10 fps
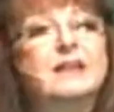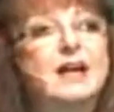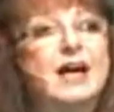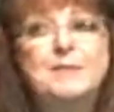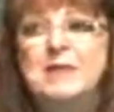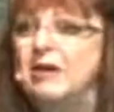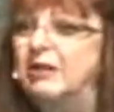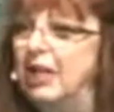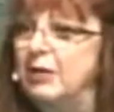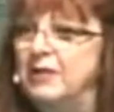I'm now
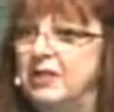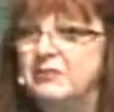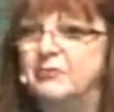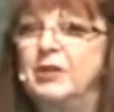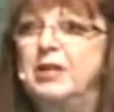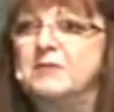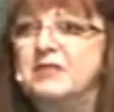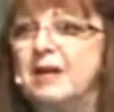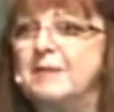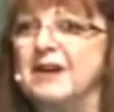claiming this Freedom
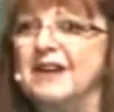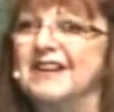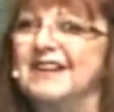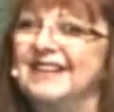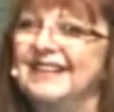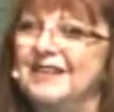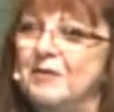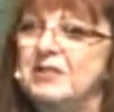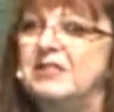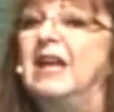Summer.
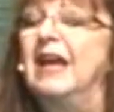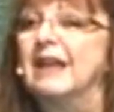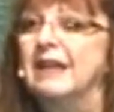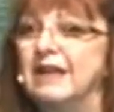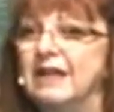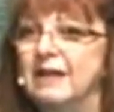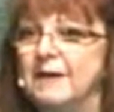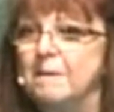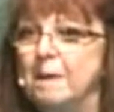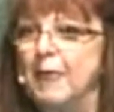Once again,
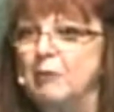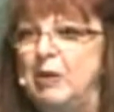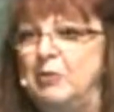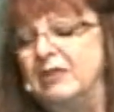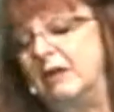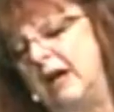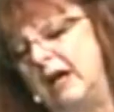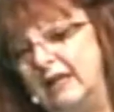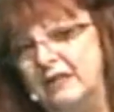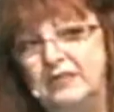people say,
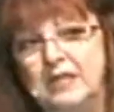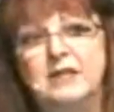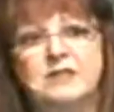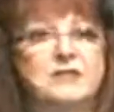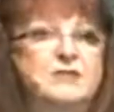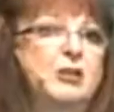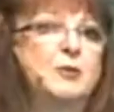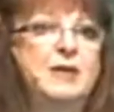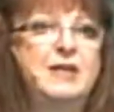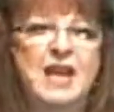well, attendance is going to
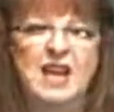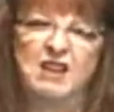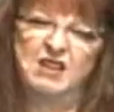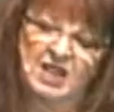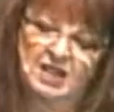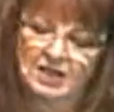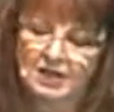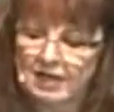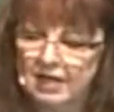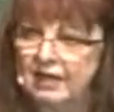be down and
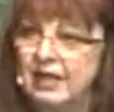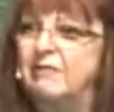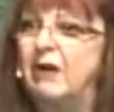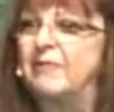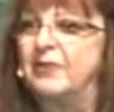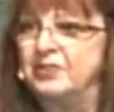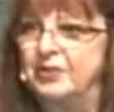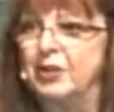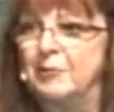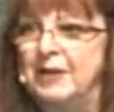love offerings are
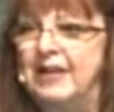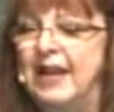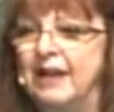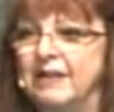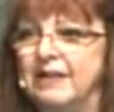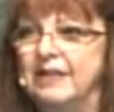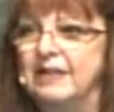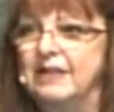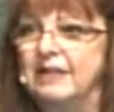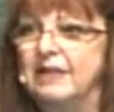going to be down.
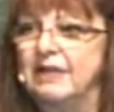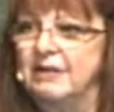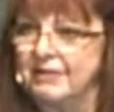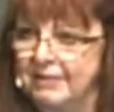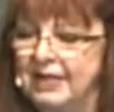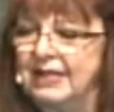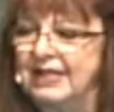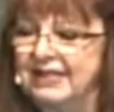Really?